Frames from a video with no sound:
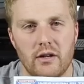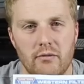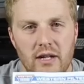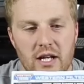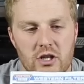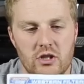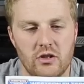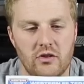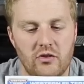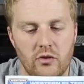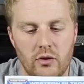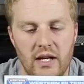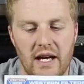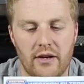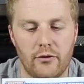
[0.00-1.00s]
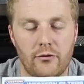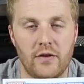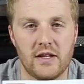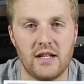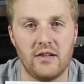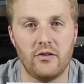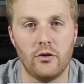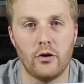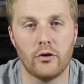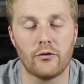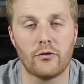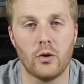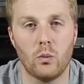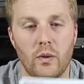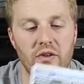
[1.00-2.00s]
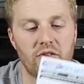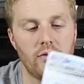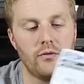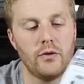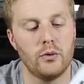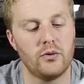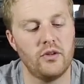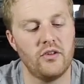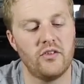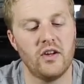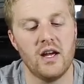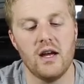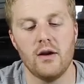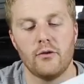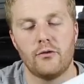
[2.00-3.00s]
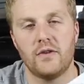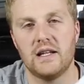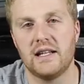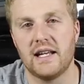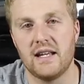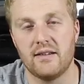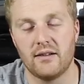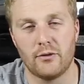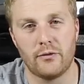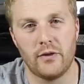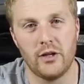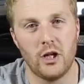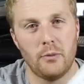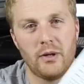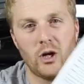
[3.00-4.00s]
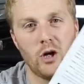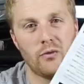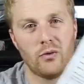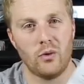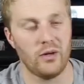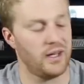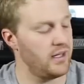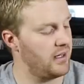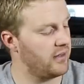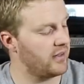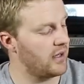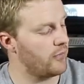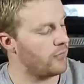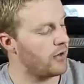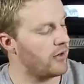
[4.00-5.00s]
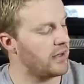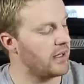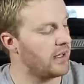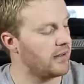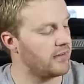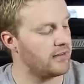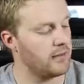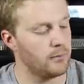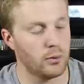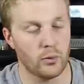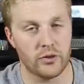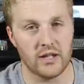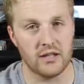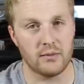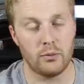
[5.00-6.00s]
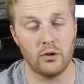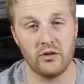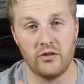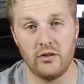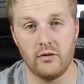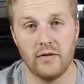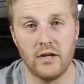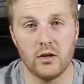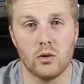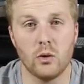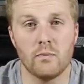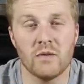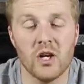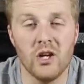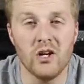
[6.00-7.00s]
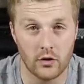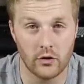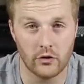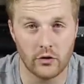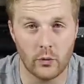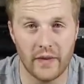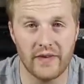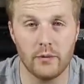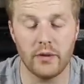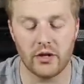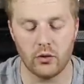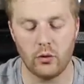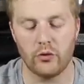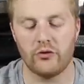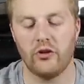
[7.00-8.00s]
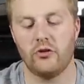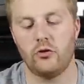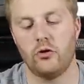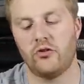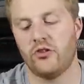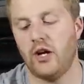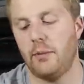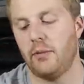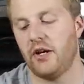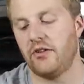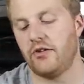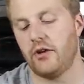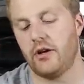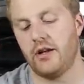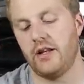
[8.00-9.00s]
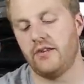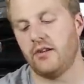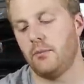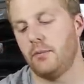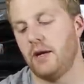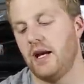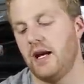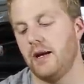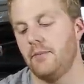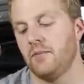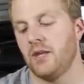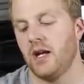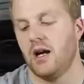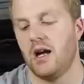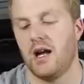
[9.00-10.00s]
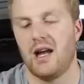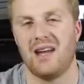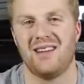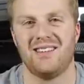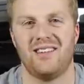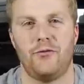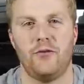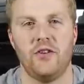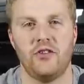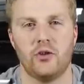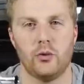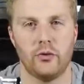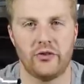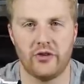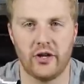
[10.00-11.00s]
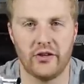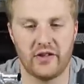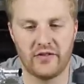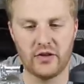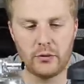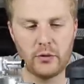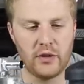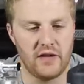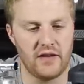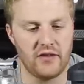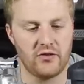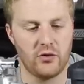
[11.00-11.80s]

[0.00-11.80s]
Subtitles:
in relation to how to fit these units from Western Filters. Fairly easy to follow, but overall it is a very simple thing to put into your vehicle. So one thing we can also do side by side is compare the physical size difference between these